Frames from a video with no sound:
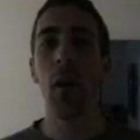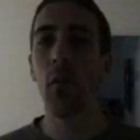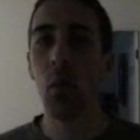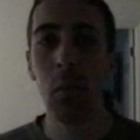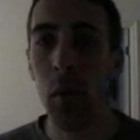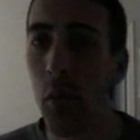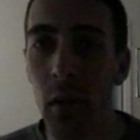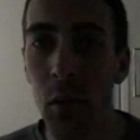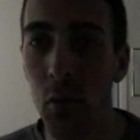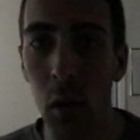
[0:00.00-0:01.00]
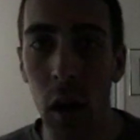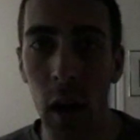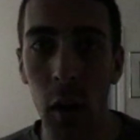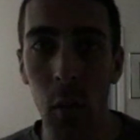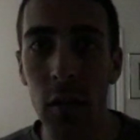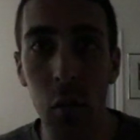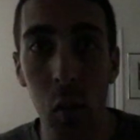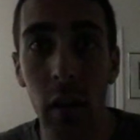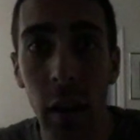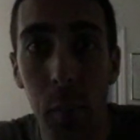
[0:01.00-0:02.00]
I know everyone wants to
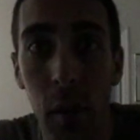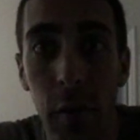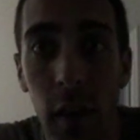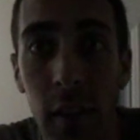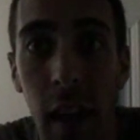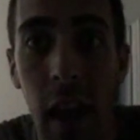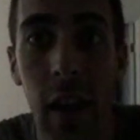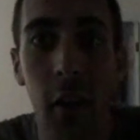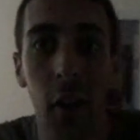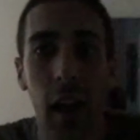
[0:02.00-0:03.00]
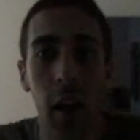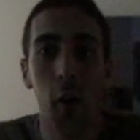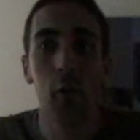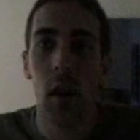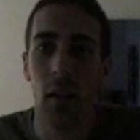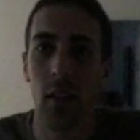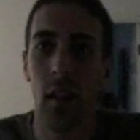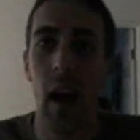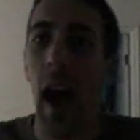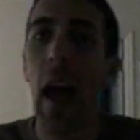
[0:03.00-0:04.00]
run like Prefontaine, okay? Who
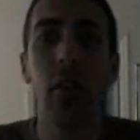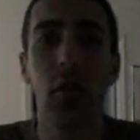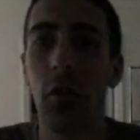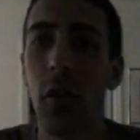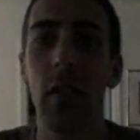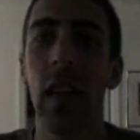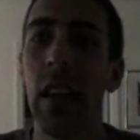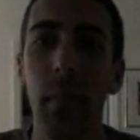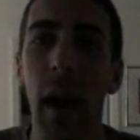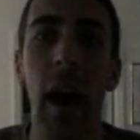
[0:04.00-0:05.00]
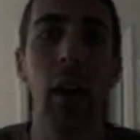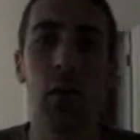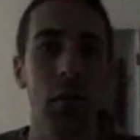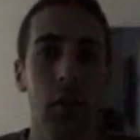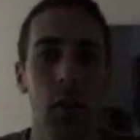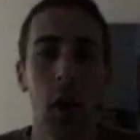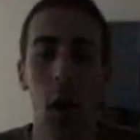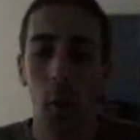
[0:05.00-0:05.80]
doesn't? I have his shirts. He's my idol too.